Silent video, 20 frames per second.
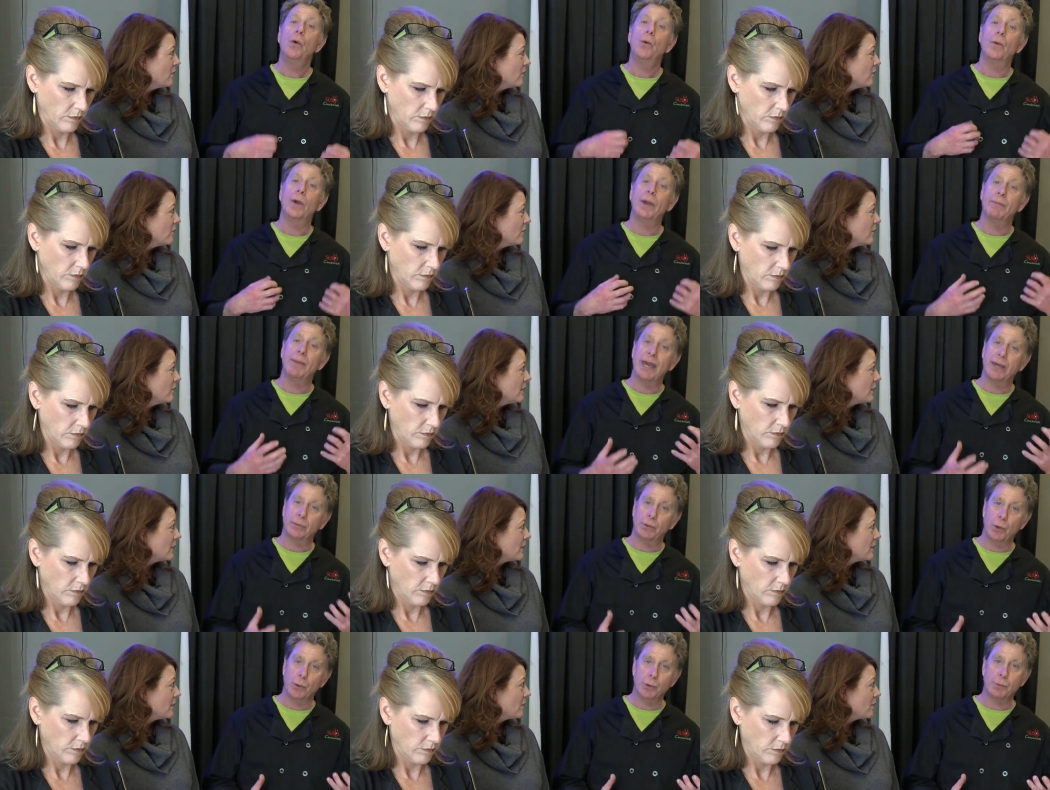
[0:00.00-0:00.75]
Speaker 1: We
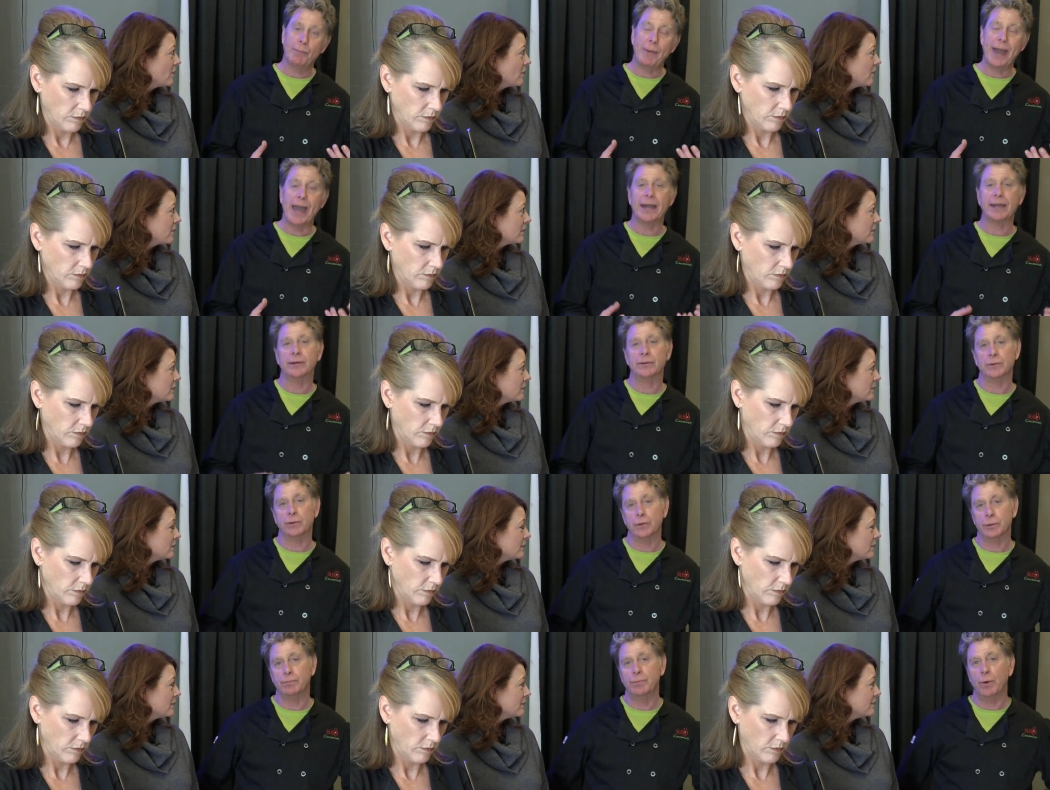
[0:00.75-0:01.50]
make those
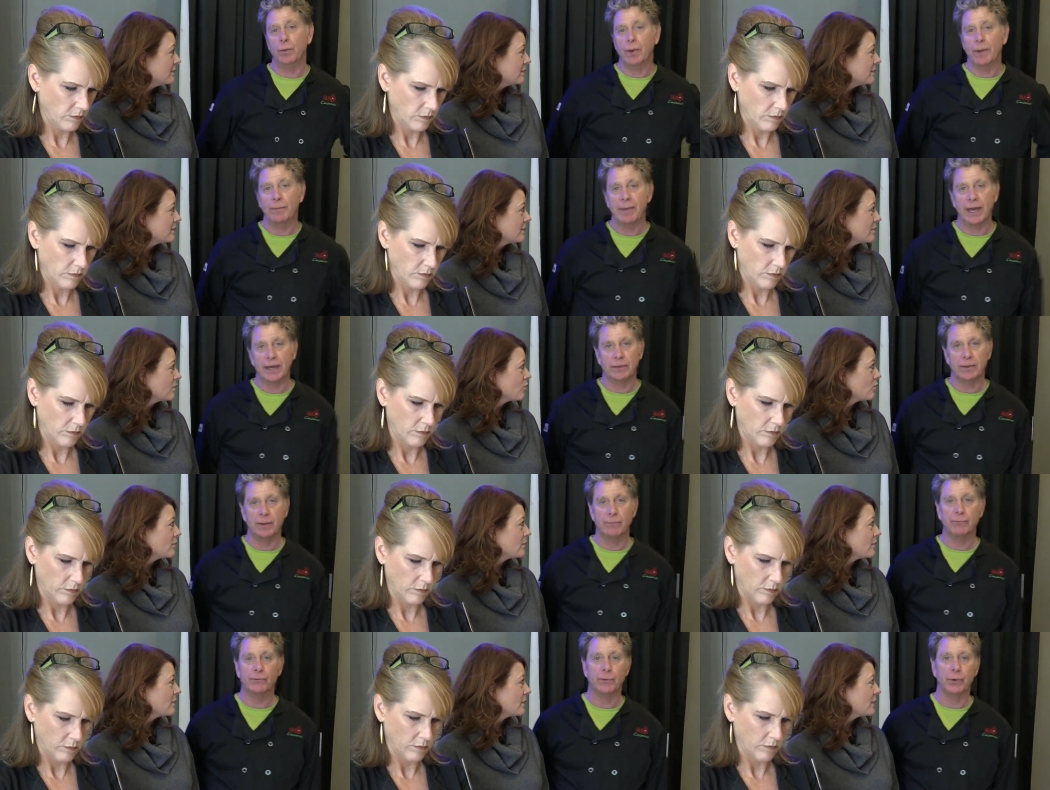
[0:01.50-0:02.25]
packages, but we make
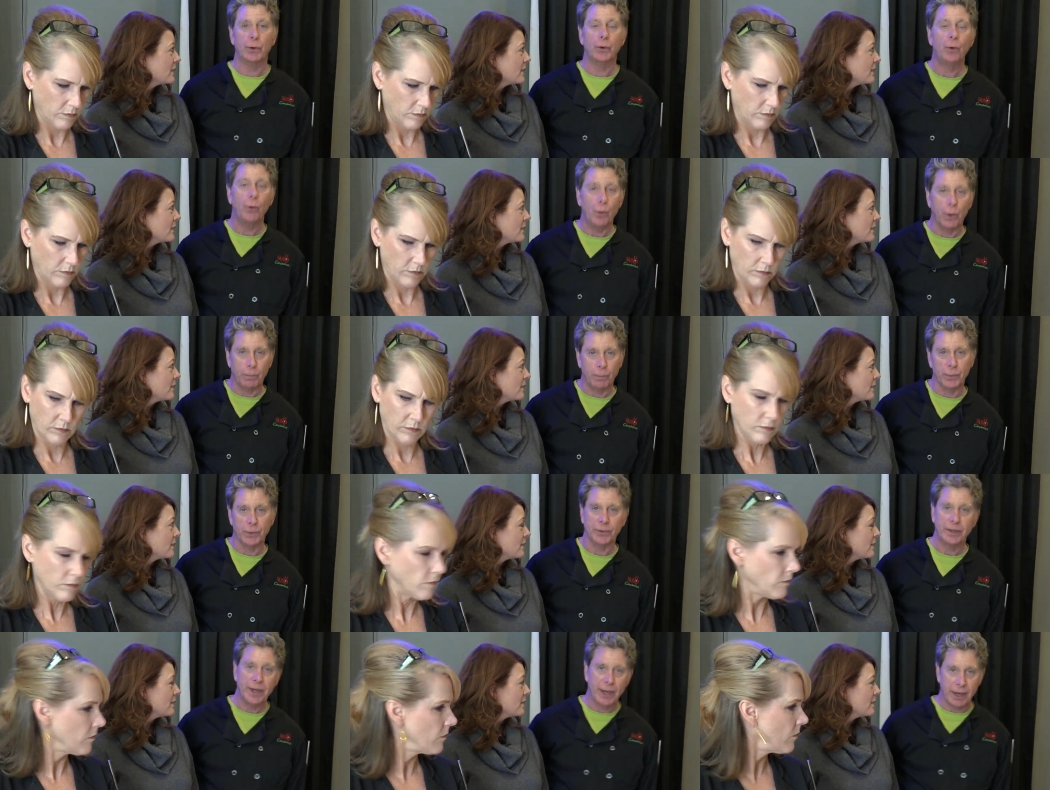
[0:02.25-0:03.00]
them for
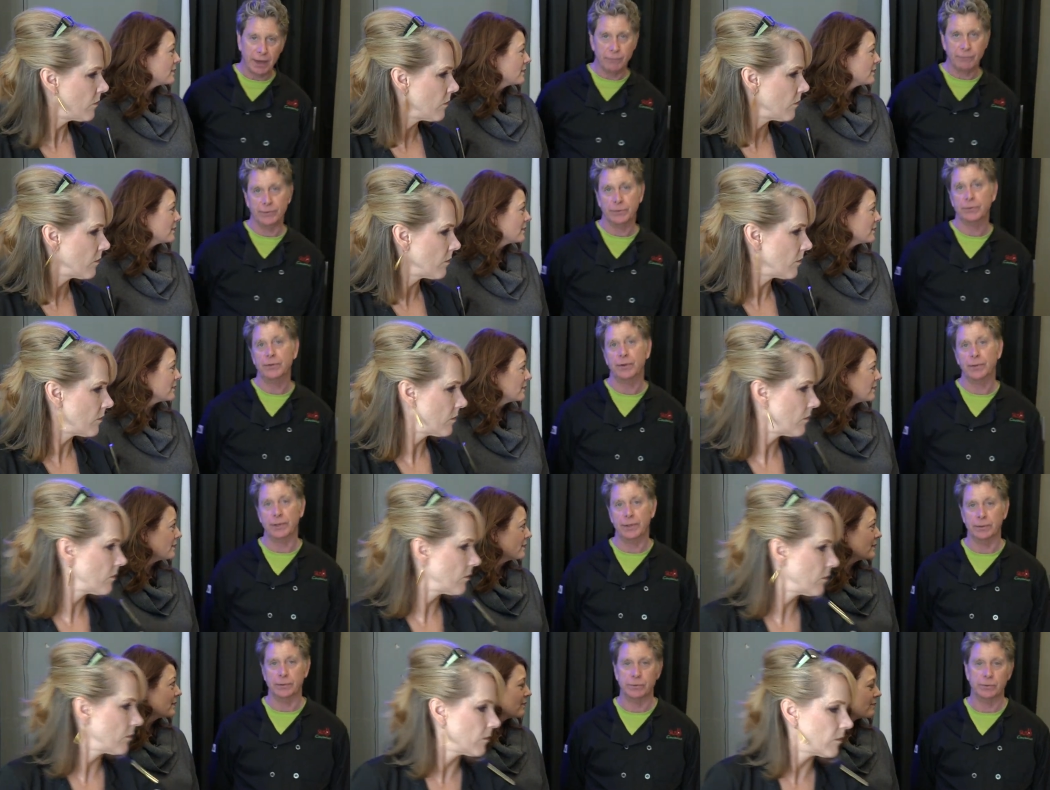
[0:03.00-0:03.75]
corporate
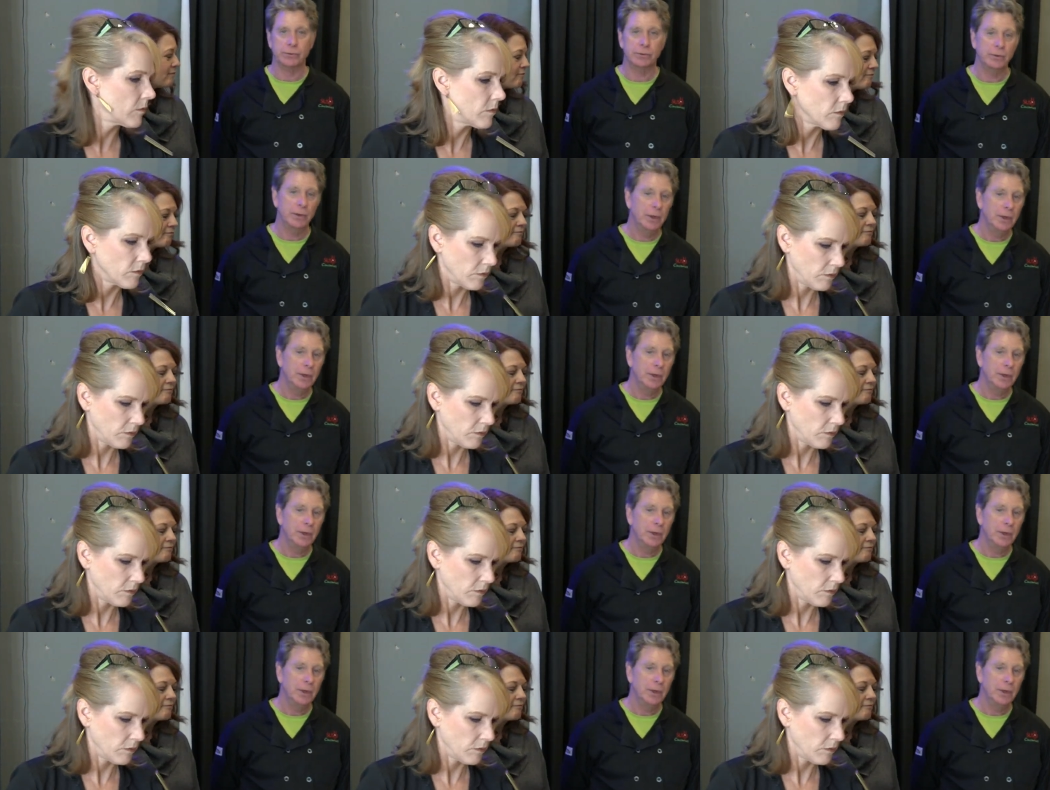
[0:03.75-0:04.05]
cafeterias.